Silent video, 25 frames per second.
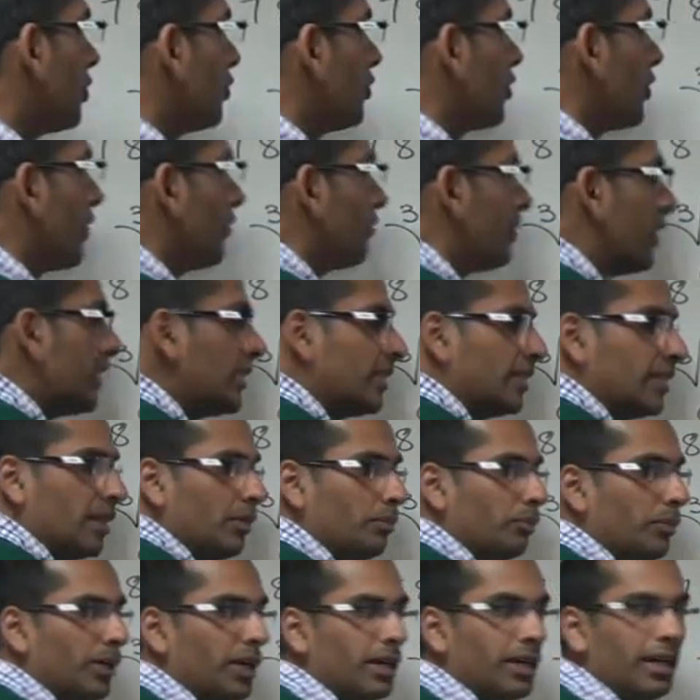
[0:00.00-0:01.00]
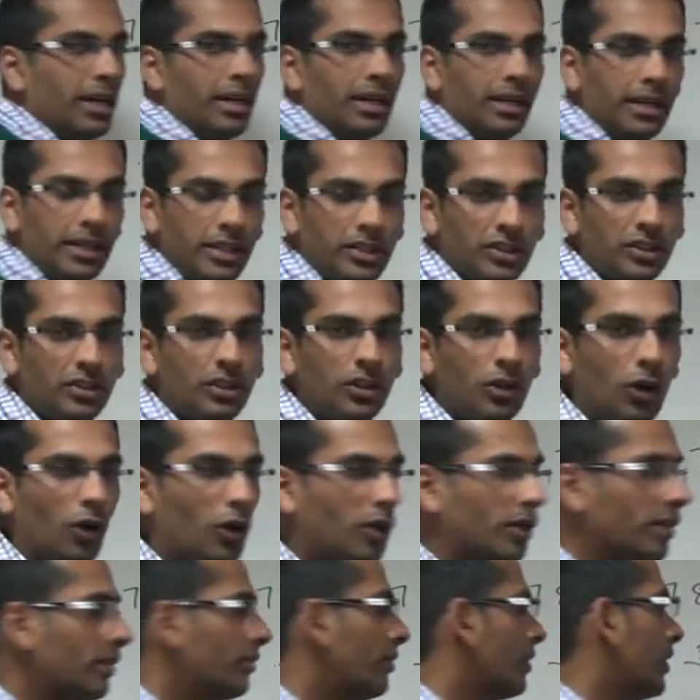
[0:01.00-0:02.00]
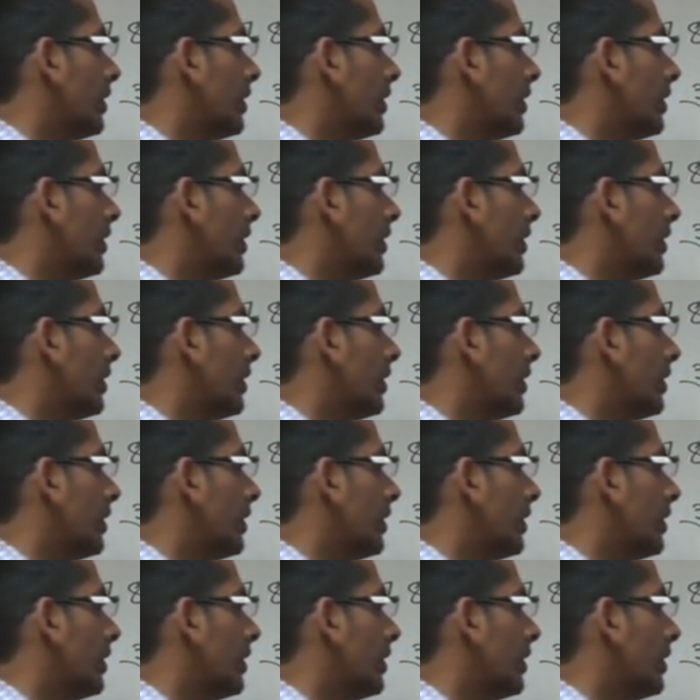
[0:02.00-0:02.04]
root of this number is not